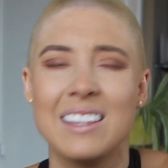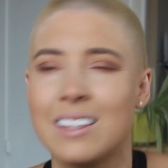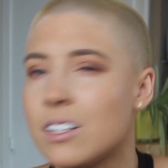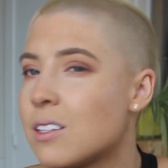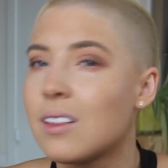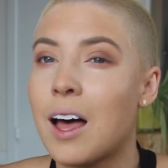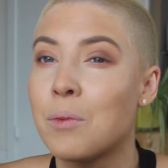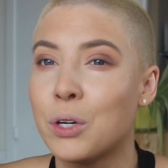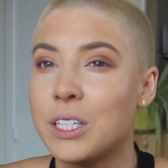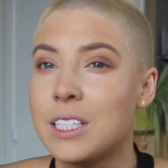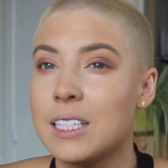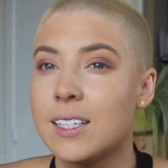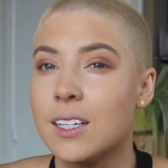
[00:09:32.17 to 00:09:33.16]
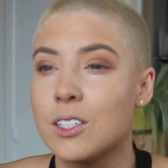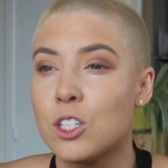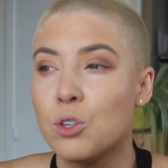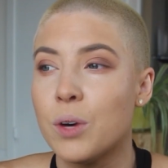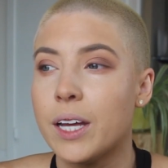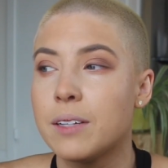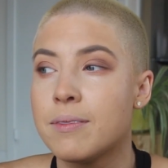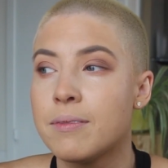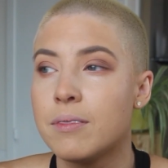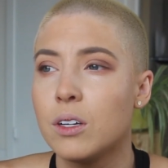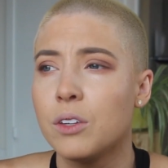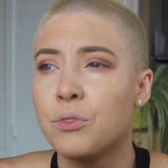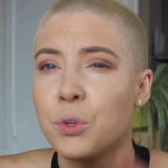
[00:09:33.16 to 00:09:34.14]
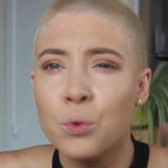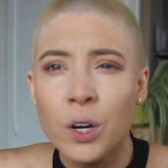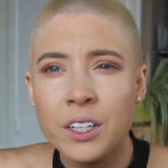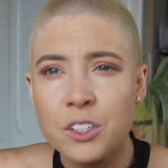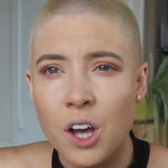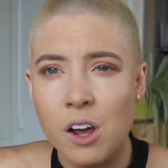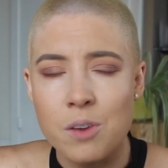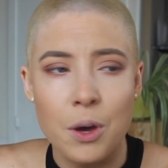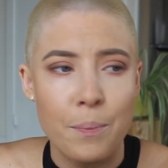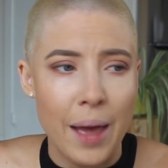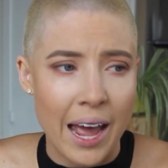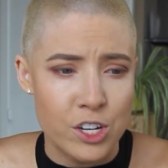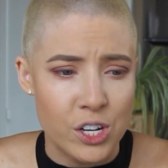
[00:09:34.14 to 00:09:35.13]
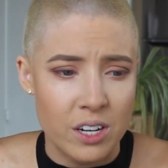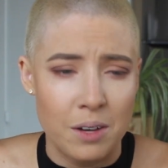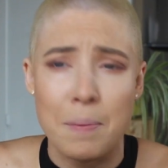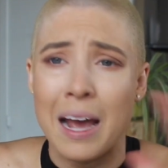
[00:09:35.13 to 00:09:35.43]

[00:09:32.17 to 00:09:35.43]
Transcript: There's a lot more detail to it. If you want to talk about passion